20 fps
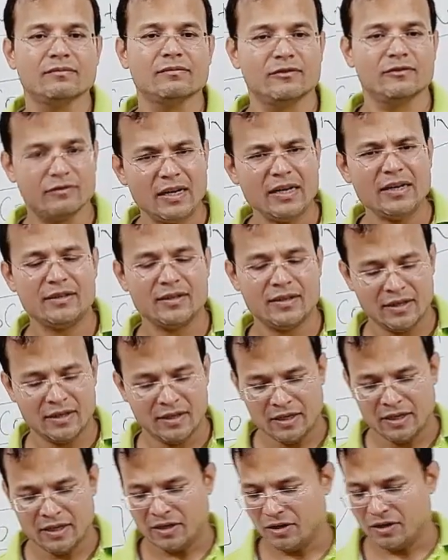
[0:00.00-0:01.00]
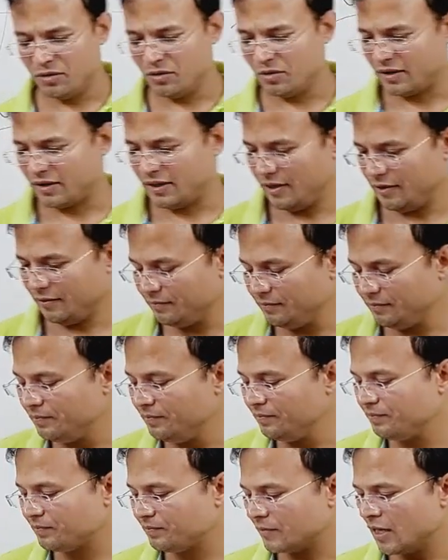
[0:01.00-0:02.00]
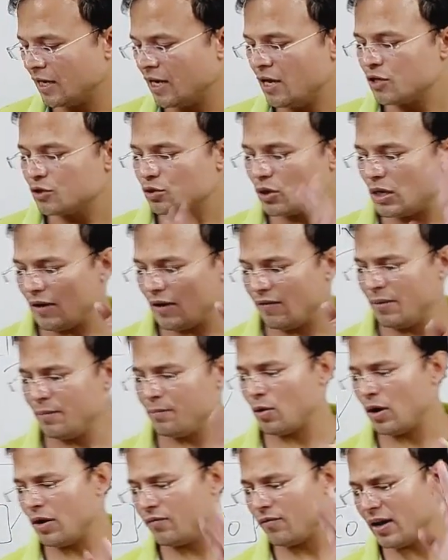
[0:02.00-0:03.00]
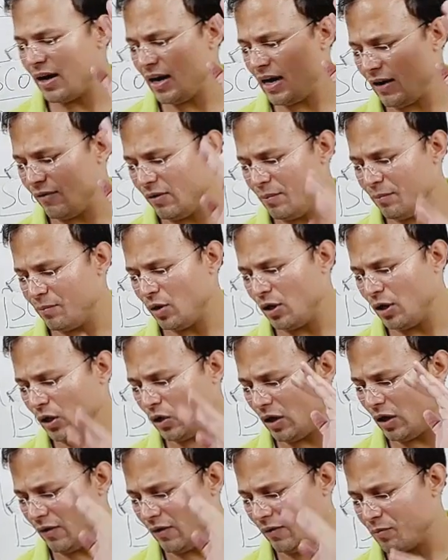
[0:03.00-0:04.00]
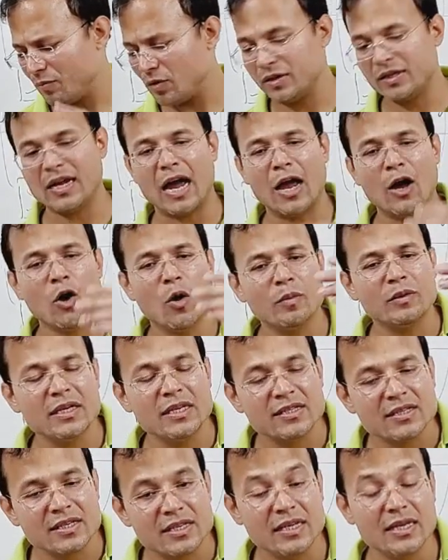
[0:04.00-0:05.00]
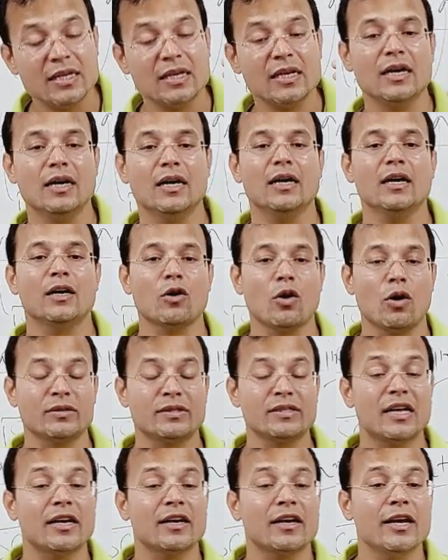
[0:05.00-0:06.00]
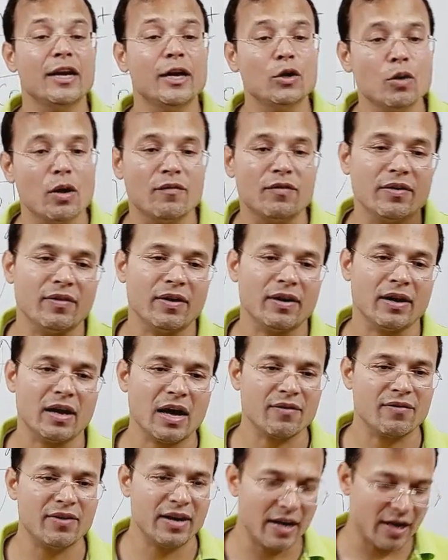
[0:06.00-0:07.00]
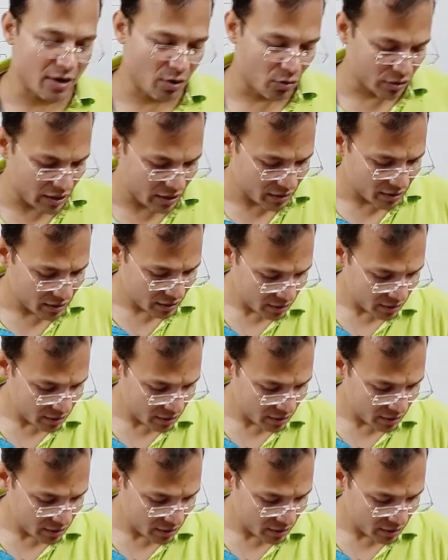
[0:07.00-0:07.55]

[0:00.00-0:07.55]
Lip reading: Right? Okay. So 11.1, 11.2, 11.3. I hope these three clauses are clear to everyone. Arvind and Rohit?